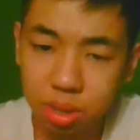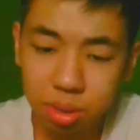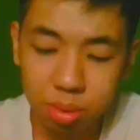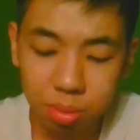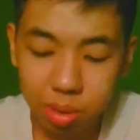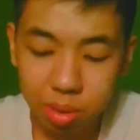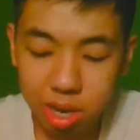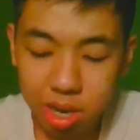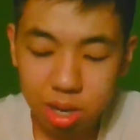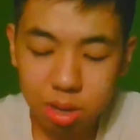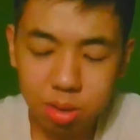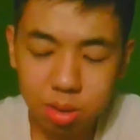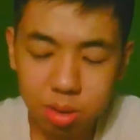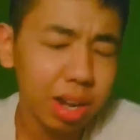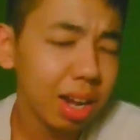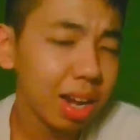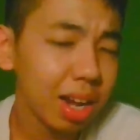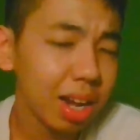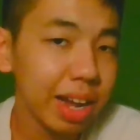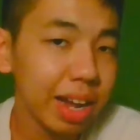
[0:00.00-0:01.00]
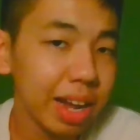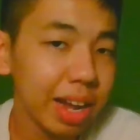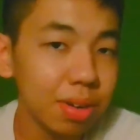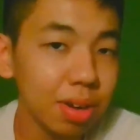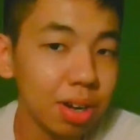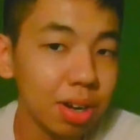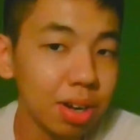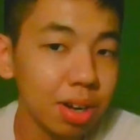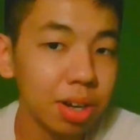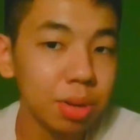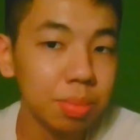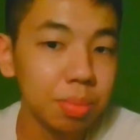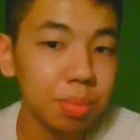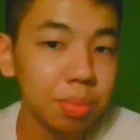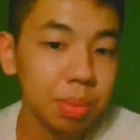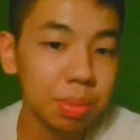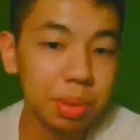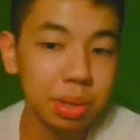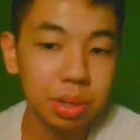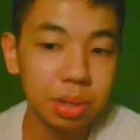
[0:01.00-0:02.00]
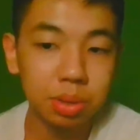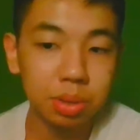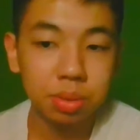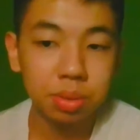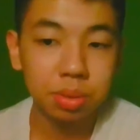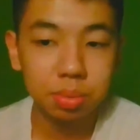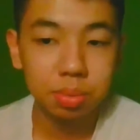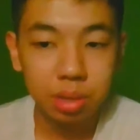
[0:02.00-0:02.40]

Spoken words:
well, later on we will,